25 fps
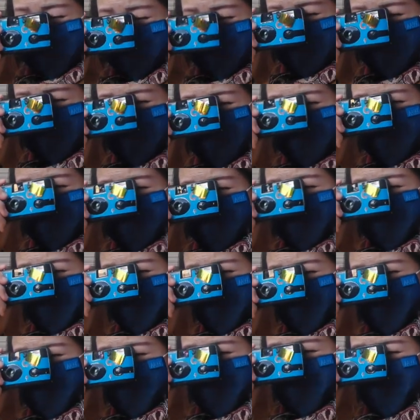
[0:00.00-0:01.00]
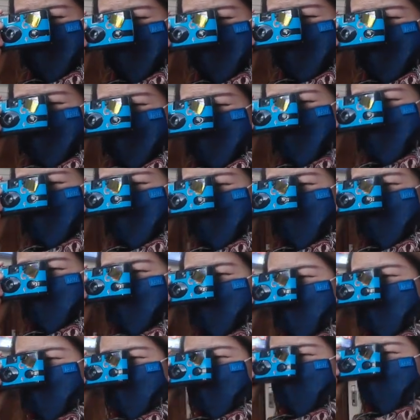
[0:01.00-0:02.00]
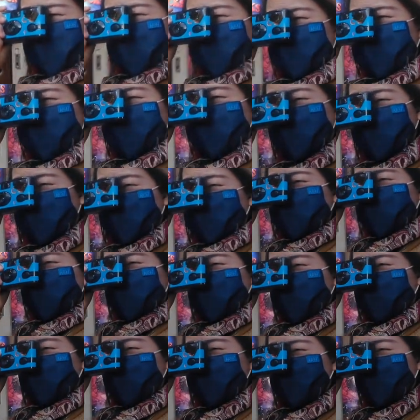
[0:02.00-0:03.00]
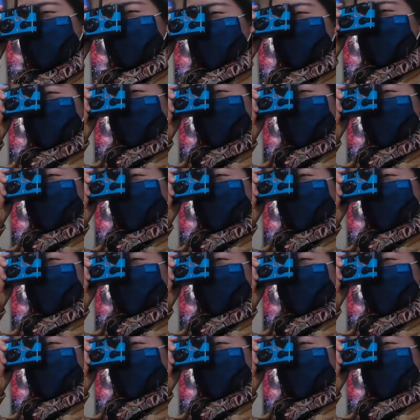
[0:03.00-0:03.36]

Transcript: work a scene that is also at play, which is